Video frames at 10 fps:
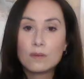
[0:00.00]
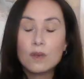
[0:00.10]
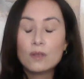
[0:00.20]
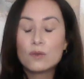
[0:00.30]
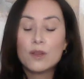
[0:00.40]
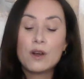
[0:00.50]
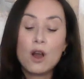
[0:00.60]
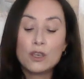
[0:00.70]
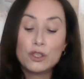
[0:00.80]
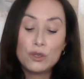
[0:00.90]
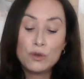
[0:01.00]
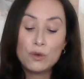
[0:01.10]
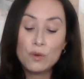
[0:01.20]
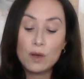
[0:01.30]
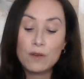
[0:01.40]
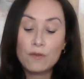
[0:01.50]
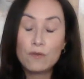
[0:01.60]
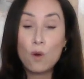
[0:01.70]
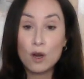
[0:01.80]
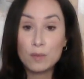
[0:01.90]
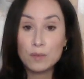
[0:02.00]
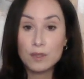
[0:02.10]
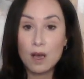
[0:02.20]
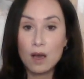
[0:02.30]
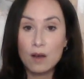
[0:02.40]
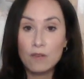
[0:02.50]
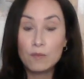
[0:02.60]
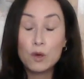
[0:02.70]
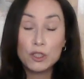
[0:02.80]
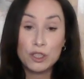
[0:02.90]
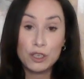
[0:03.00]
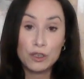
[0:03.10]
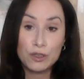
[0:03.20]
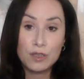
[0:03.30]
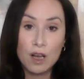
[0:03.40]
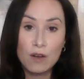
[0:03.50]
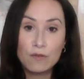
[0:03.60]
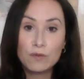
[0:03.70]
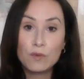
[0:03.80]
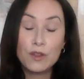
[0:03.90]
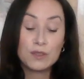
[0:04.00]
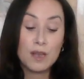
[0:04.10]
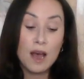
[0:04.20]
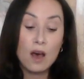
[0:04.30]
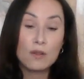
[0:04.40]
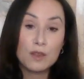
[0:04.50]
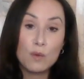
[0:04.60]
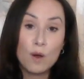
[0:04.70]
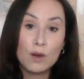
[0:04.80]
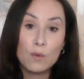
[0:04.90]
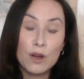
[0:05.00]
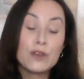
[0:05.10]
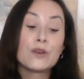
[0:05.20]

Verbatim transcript: So there are two forms of pushing yourself. There's the healthy one where you're